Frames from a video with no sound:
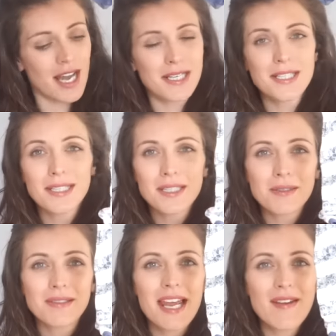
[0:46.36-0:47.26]
and a
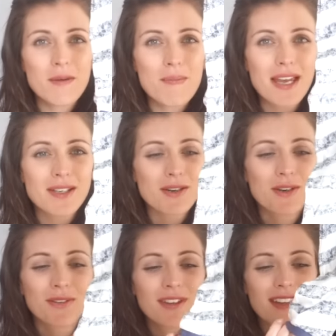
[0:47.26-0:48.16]
little navy bit
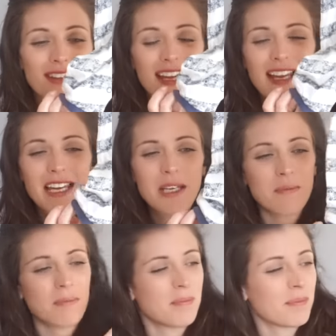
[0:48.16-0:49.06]
on the
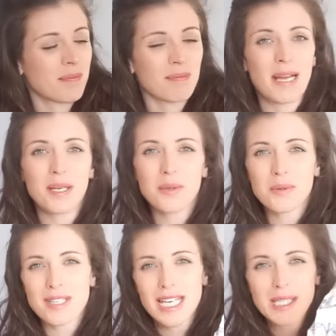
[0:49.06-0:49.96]

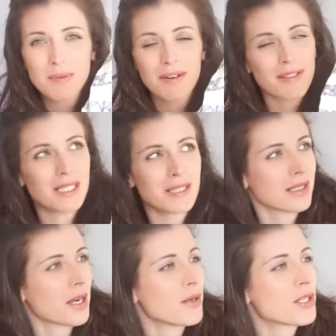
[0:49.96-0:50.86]
ankles, knees, wherever that's
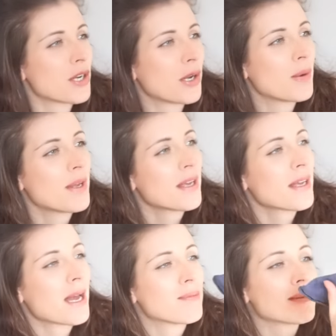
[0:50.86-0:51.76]
going to go to.
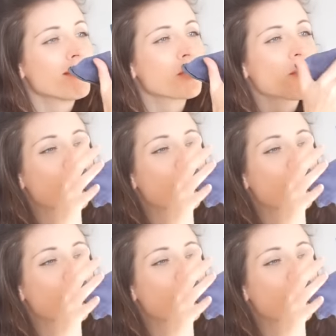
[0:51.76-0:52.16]
Some little